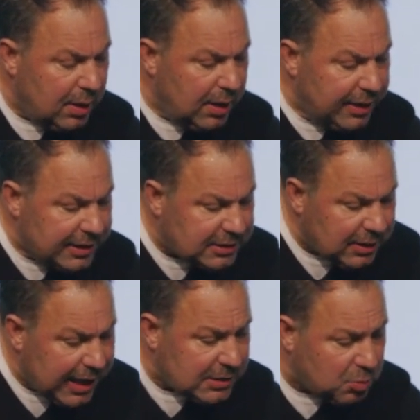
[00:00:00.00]
In this
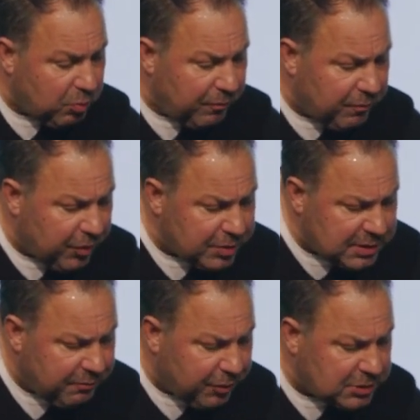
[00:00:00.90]
last verse, in
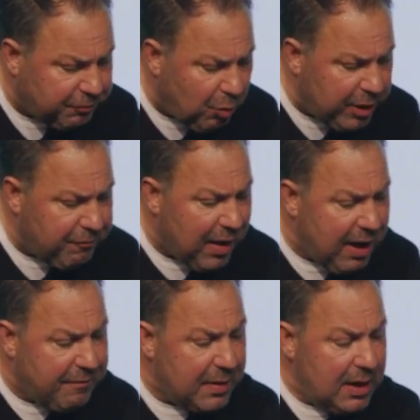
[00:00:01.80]
verse
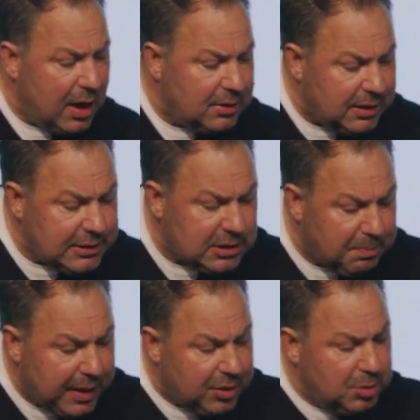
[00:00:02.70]
45,
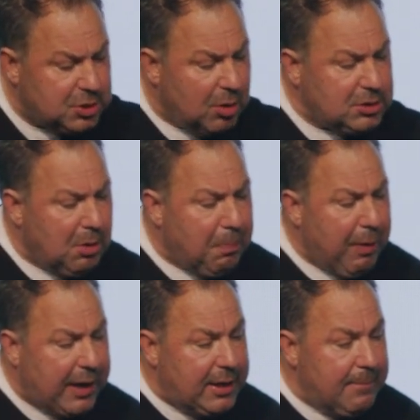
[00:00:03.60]
Elizabeth, who's also
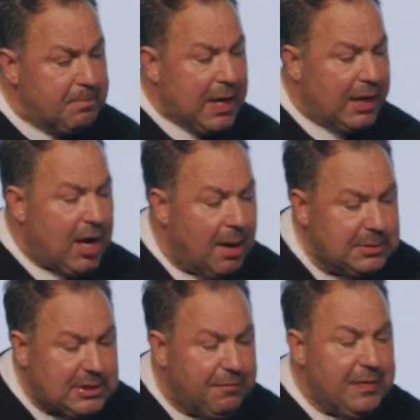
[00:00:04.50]
pregnant,
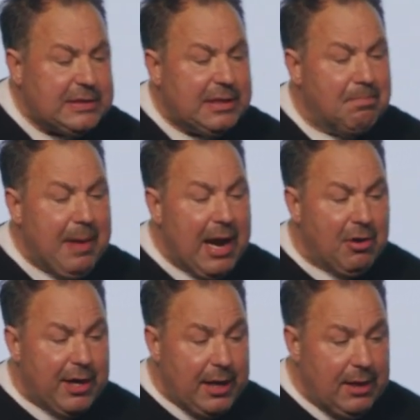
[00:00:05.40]
comes to visit
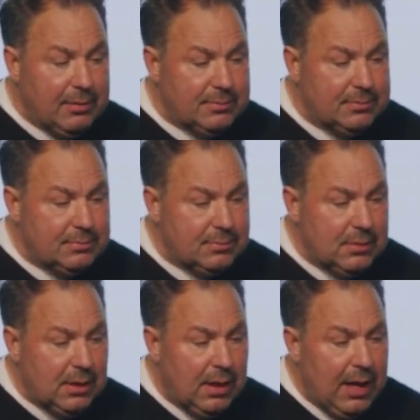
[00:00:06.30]
Mary
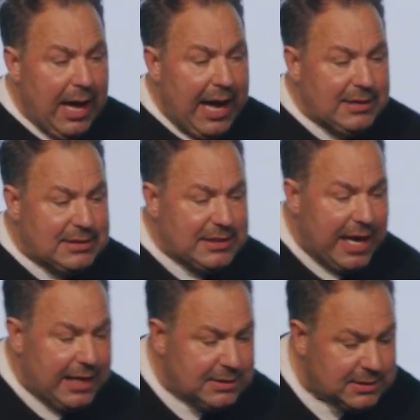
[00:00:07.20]
and
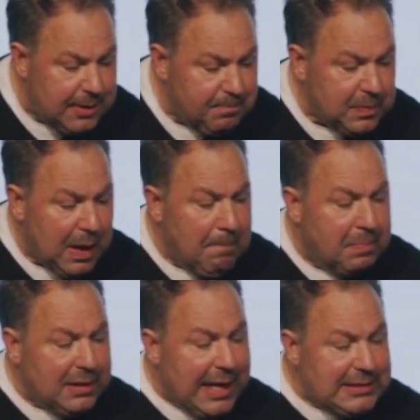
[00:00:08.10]
says,
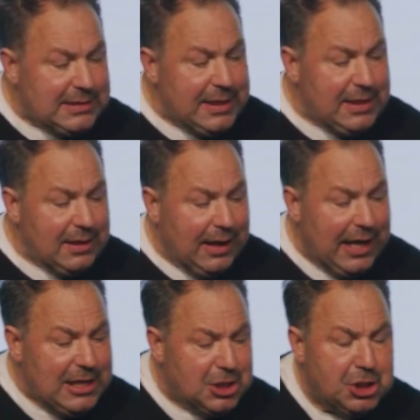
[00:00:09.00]
Blessed
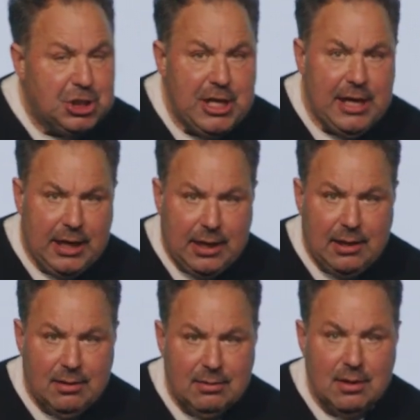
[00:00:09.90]
is she,
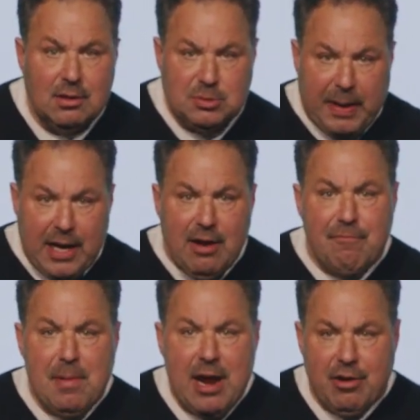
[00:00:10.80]
speaking of
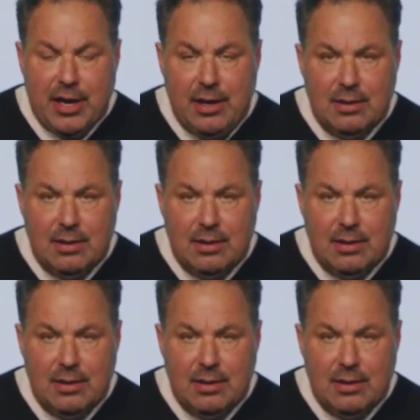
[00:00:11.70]
Mary,